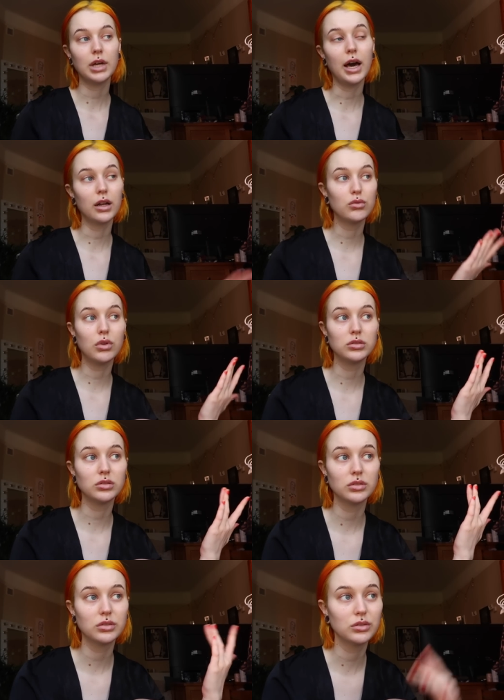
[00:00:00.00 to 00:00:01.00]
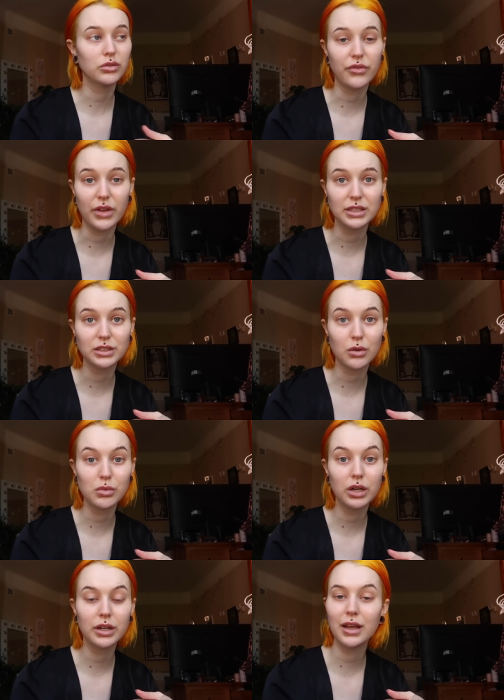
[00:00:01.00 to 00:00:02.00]
I don't want to offend
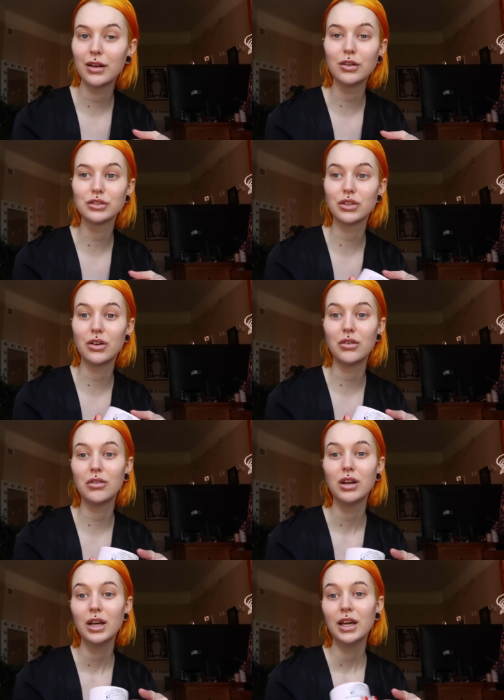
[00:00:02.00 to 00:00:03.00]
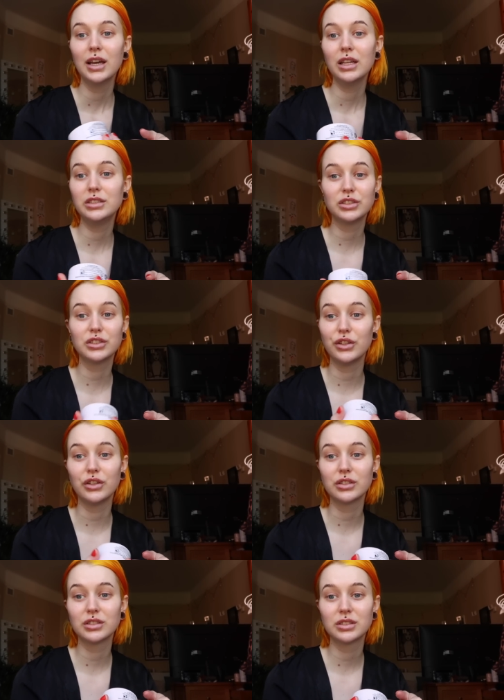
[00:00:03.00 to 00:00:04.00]
someone, and also it just
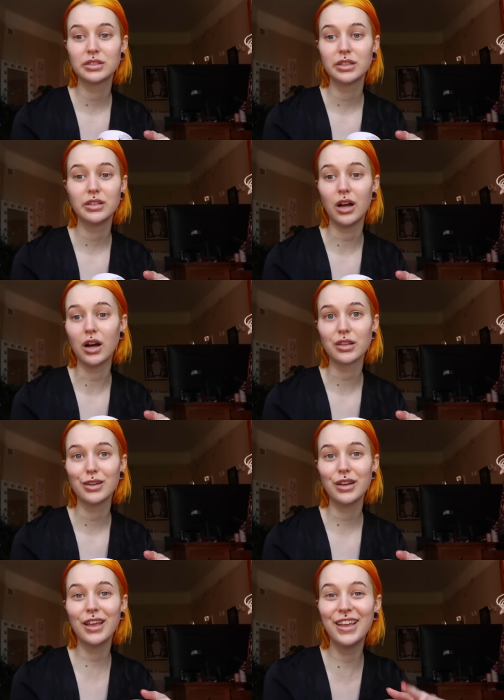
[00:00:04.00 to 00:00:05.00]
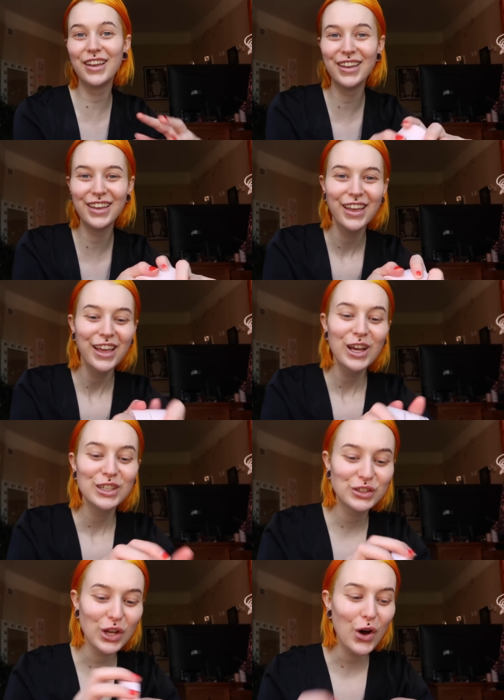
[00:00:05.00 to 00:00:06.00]
looks not good.
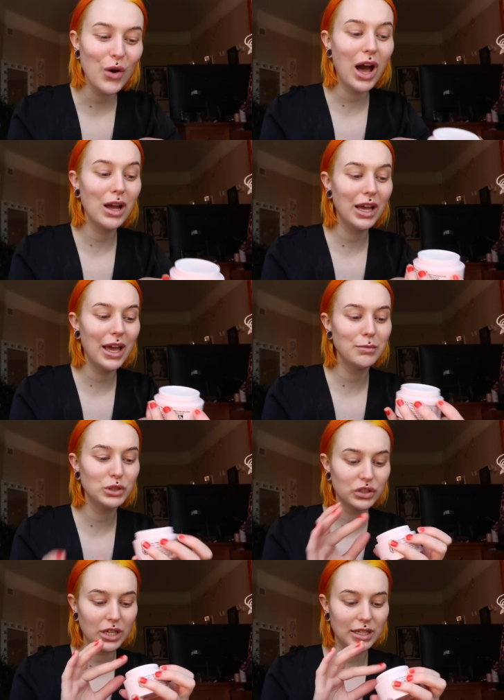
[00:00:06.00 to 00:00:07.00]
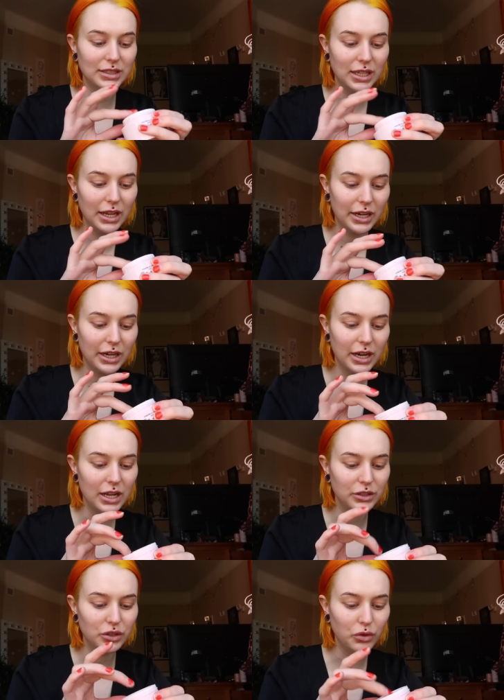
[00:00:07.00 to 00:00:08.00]
So I am just gonna sit here
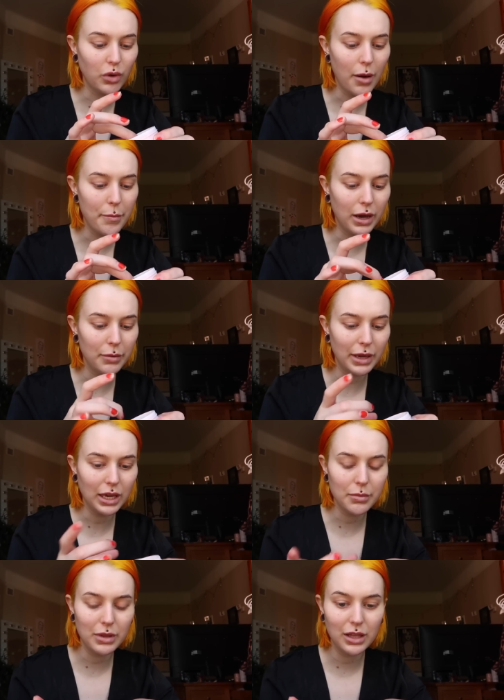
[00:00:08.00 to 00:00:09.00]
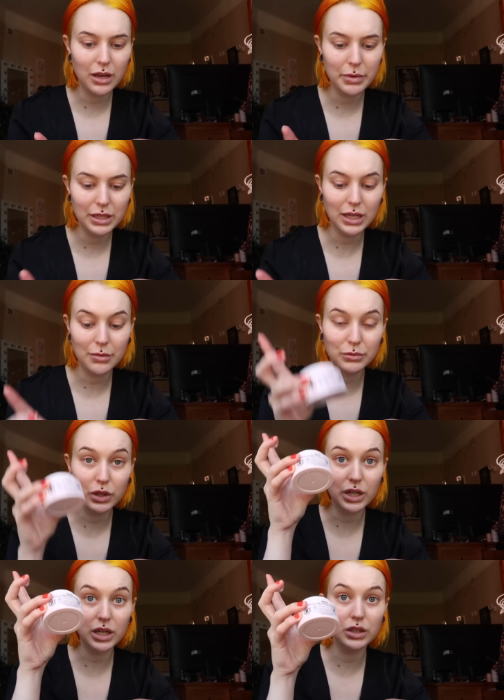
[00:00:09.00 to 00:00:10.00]
and do my makeup a little bit. I'm
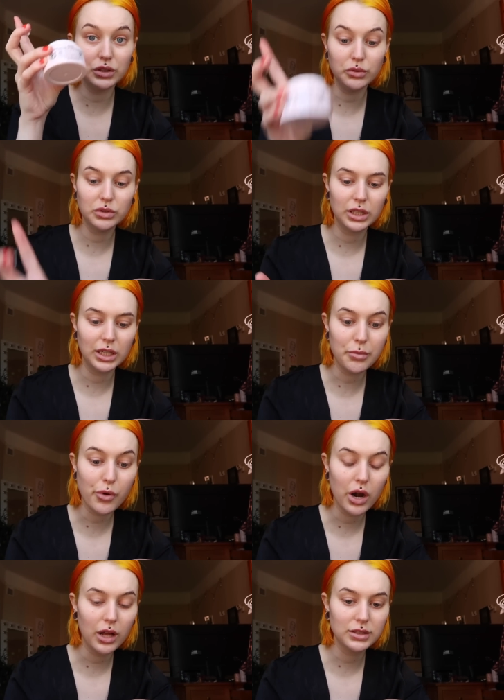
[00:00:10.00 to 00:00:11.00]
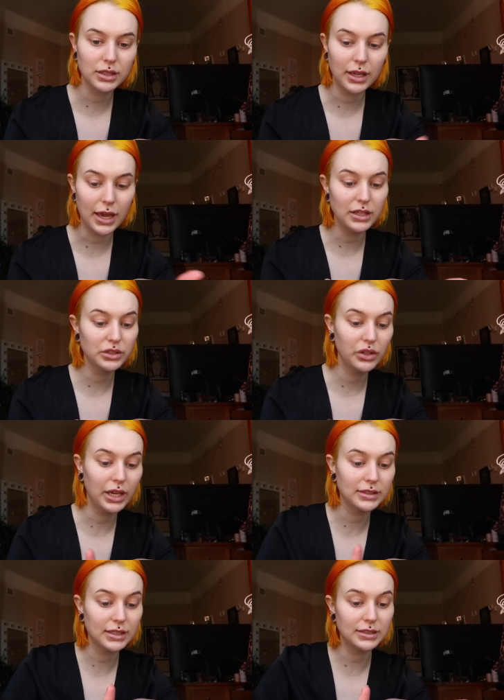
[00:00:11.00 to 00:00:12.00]
gonna use the products again so you
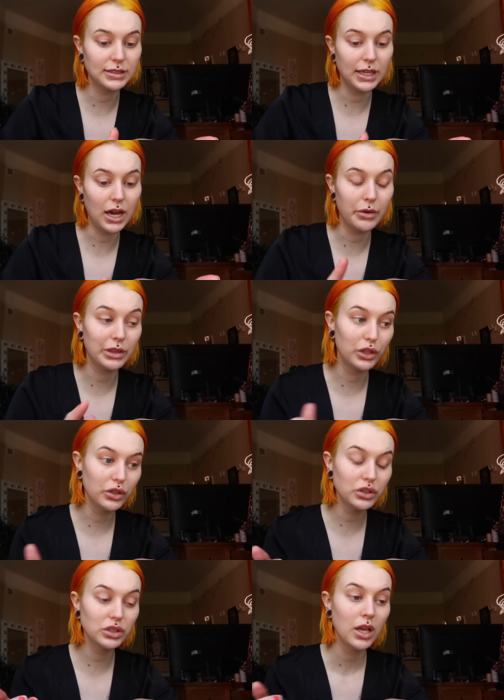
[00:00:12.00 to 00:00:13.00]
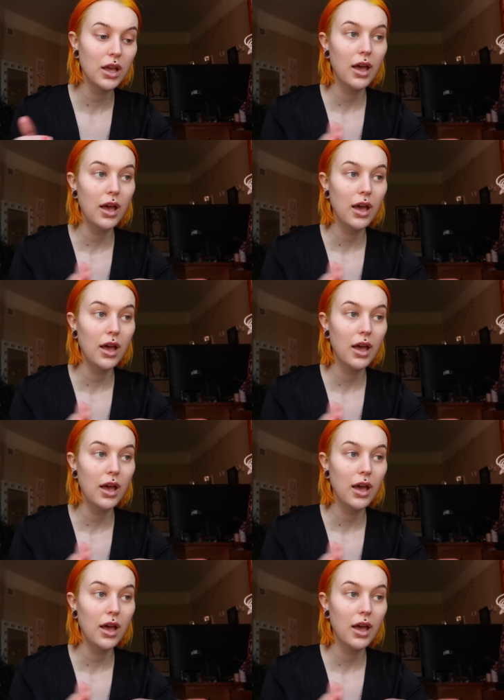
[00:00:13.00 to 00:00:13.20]
guys can see how it looks,